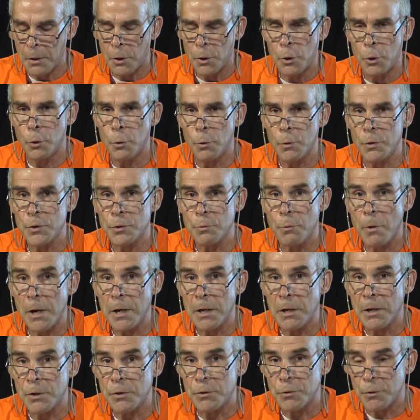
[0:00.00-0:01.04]
Who is
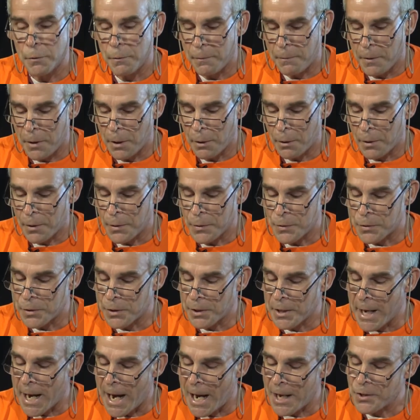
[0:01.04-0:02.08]
running interference
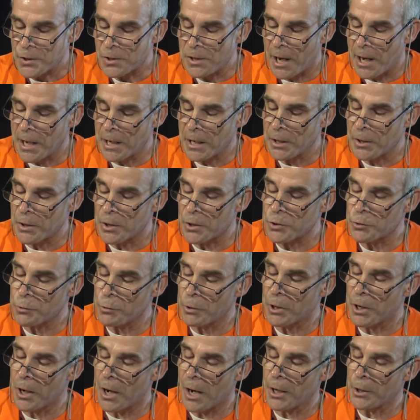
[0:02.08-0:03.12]
and gaslighting in this
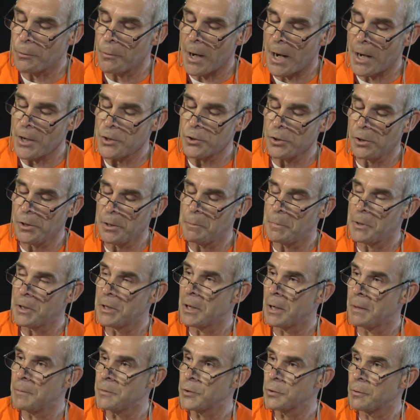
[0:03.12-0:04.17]
regard gradually
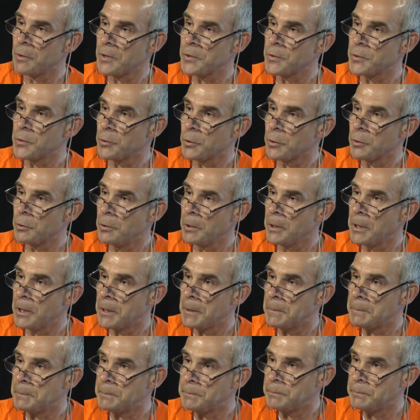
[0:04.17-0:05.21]
becomes crystal clear.